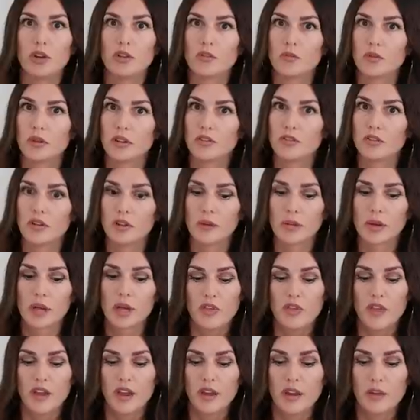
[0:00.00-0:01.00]
gonna use them in the flip.
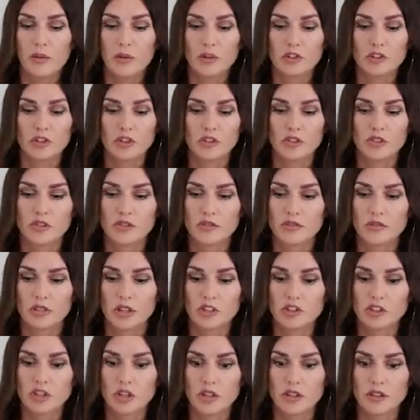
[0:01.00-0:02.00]
They were just
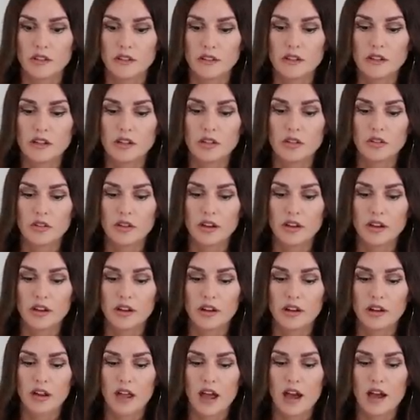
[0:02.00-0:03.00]
such a good deal.
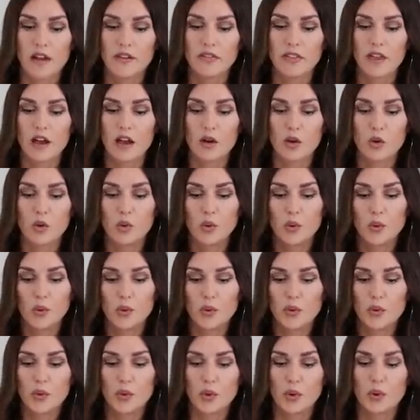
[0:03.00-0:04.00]
They have that
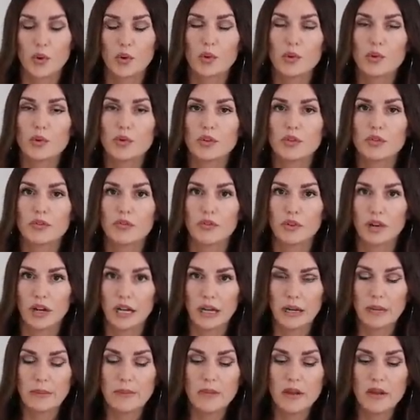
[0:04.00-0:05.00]
cool gold
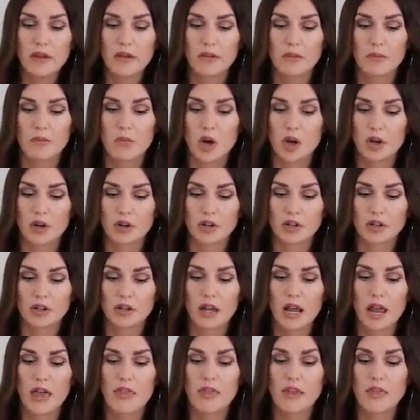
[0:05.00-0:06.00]
frame,
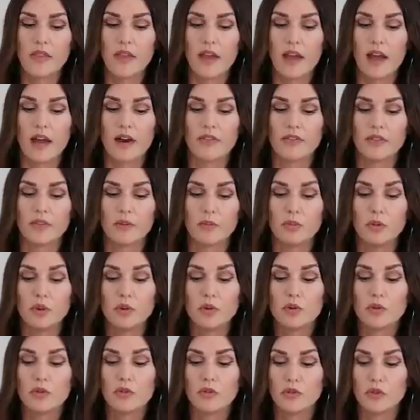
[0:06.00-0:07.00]
modern, and then they have the
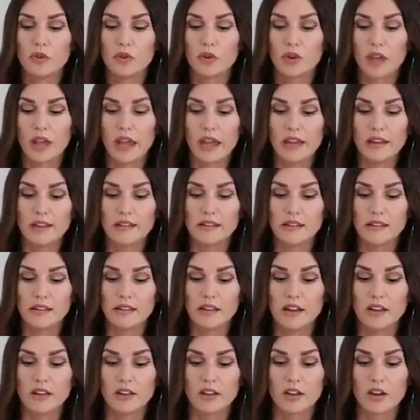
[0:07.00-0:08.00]
beautiful cane
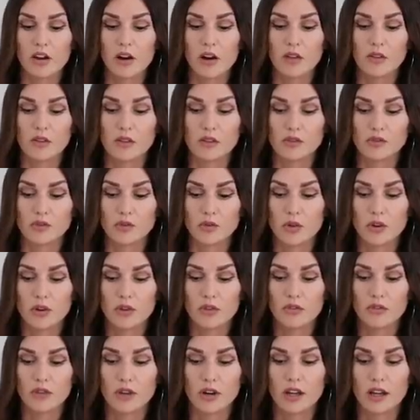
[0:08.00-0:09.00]
detailing on the
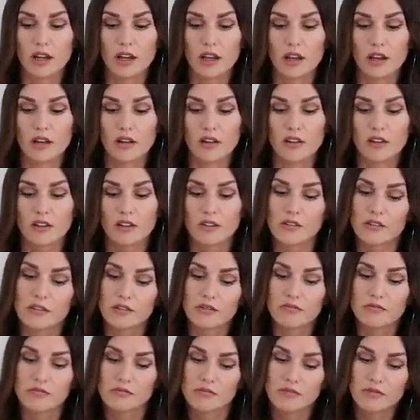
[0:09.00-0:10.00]
drawer front, little
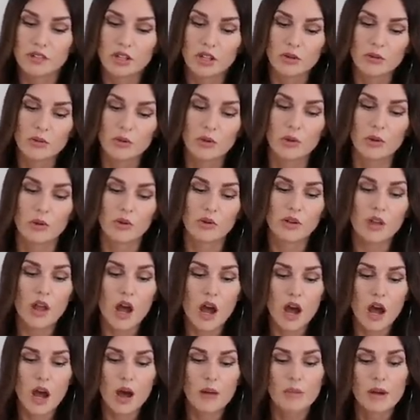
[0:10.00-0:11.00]
cute gold
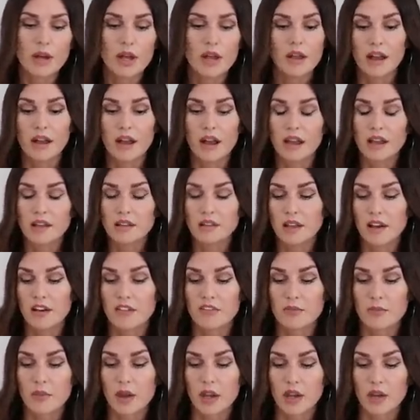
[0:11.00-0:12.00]
knob. And I
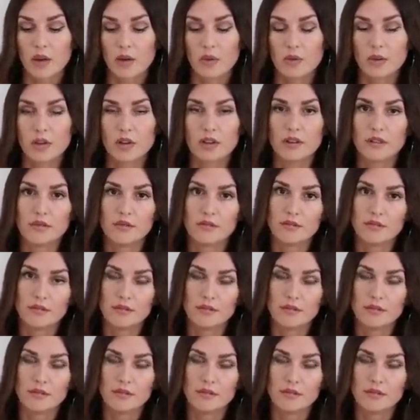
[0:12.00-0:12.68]
love mango wood